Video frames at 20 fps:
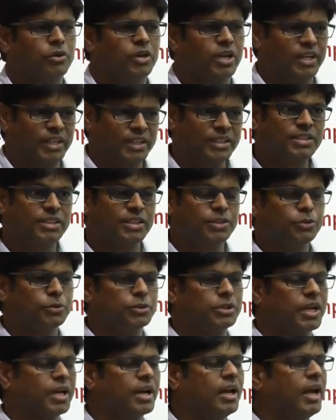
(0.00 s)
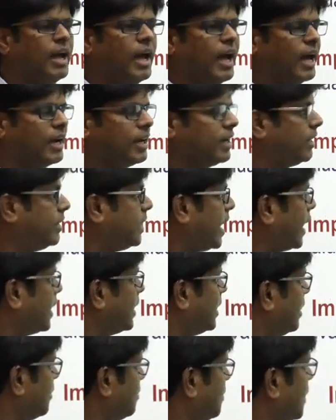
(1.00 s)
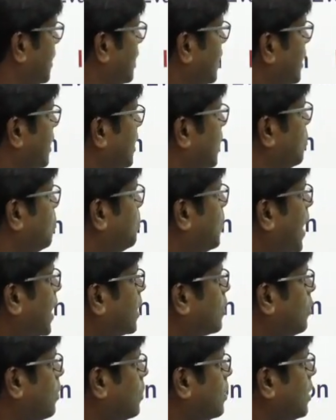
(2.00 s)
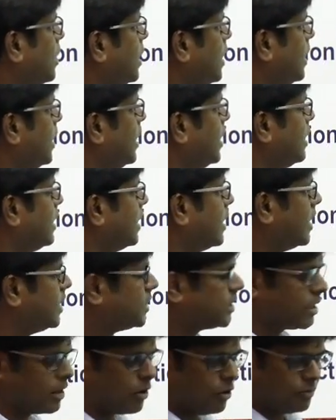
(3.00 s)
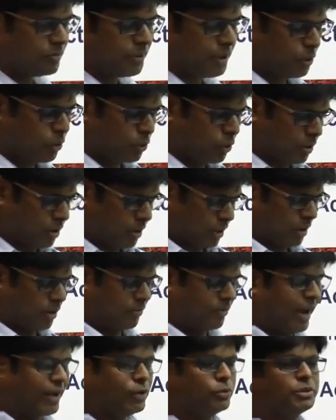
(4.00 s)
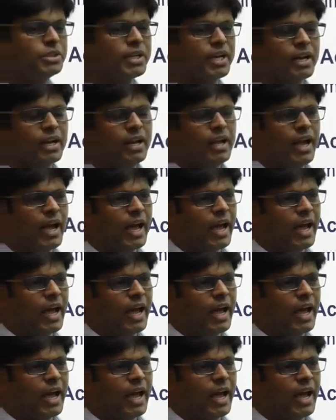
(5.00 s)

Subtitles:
an institution, and that definitely impact on integration of the whole value chain,